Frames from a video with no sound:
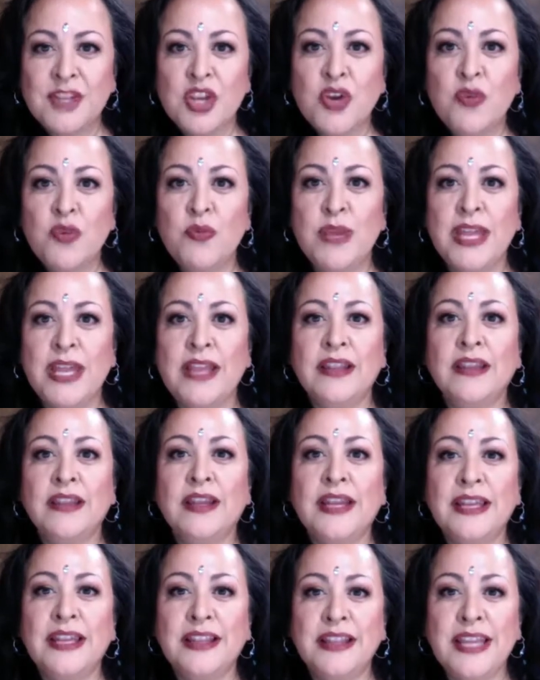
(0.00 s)
We
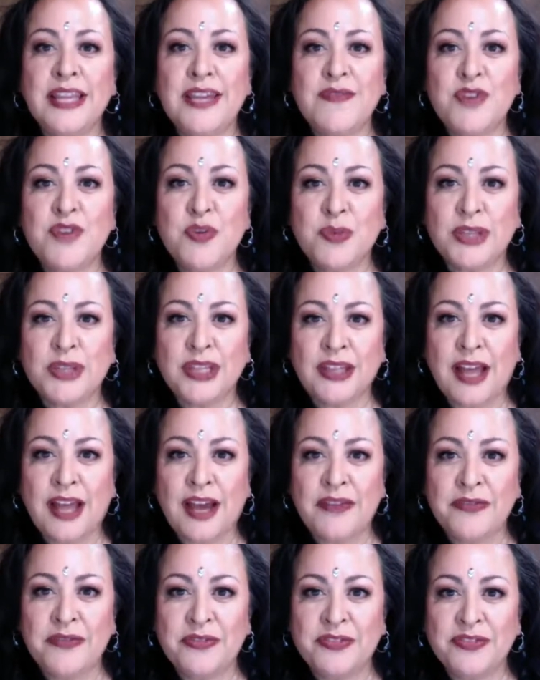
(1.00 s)
leave you with
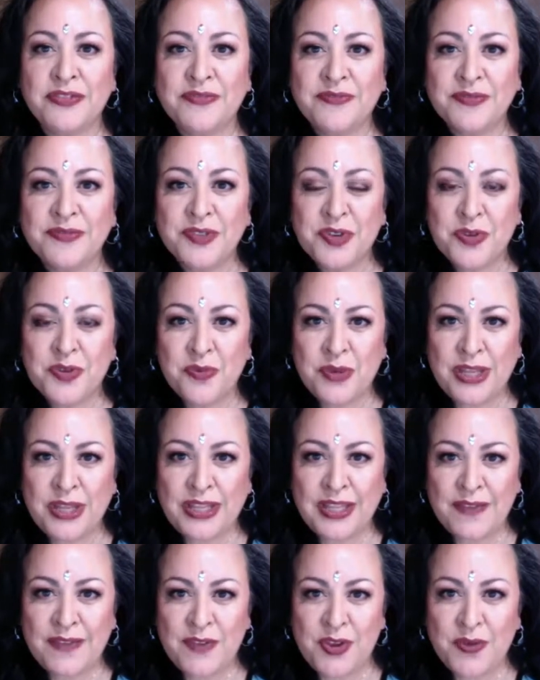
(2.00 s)
love. We
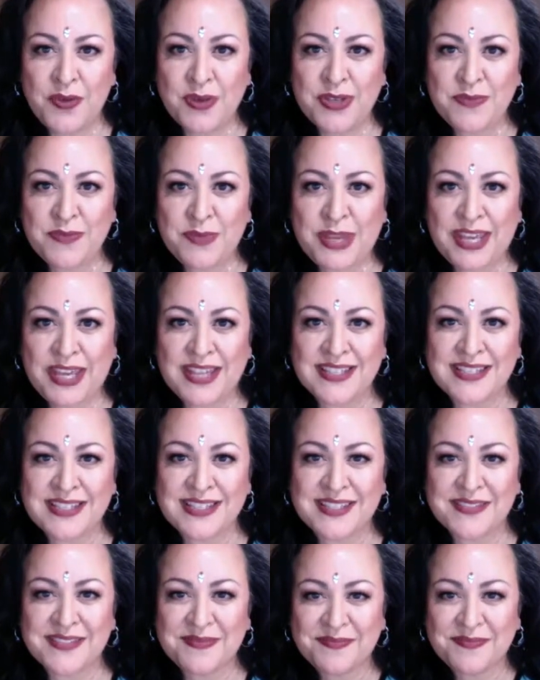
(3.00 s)
leave you in peace.